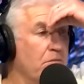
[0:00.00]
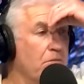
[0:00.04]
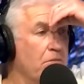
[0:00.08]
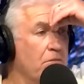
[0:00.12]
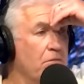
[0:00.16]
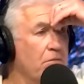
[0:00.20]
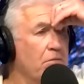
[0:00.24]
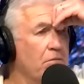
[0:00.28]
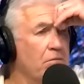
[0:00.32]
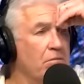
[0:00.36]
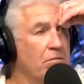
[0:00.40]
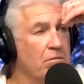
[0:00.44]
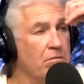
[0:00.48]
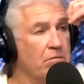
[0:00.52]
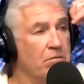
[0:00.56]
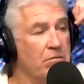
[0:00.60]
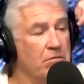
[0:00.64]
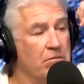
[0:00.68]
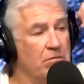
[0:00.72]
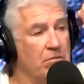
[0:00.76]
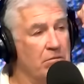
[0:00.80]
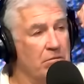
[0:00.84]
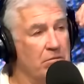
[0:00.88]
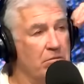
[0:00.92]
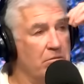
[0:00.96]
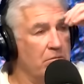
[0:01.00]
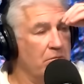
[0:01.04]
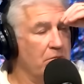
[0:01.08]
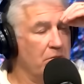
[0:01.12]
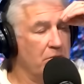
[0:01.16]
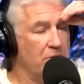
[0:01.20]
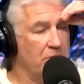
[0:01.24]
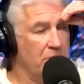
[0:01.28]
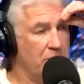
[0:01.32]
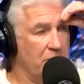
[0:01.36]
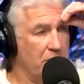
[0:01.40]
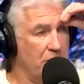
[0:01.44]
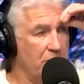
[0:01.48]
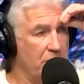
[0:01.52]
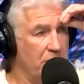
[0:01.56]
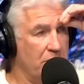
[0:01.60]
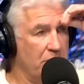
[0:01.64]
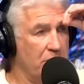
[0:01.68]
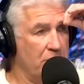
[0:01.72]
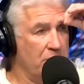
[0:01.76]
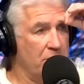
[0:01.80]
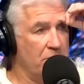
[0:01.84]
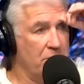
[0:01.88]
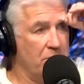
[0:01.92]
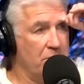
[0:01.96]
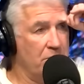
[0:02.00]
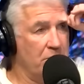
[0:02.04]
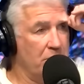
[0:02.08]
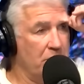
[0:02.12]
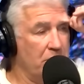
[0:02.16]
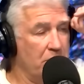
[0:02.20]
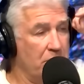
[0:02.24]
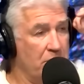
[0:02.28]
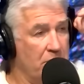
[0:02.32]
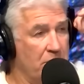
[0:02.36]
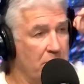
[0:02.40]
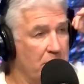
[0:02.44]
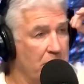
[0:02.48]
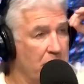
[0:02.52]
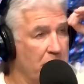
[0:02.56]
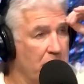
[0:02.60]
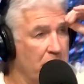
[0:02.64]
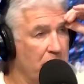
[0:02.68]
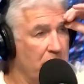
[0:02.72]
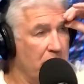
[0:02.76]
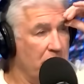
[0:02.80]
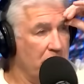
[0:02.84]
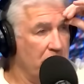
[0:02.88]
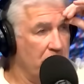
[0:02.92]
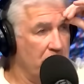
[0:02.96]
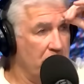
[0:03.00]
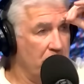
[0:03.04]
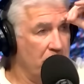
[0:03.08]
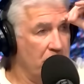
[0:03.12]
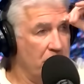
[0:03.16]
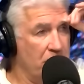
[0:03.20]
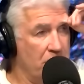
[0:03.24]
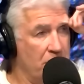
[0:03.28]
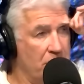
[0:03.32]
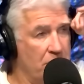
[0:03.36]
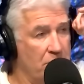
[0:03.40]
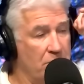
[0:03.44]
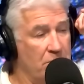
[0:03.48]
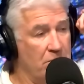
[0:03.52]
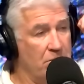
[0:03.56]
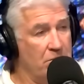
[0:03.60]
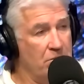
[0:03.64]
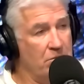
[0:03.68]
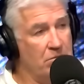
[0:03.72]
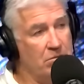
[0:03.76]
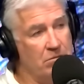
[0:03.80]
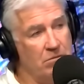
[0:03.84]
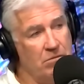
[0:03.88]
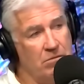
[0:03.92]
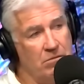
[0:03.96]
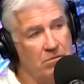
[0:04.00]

(not speaking)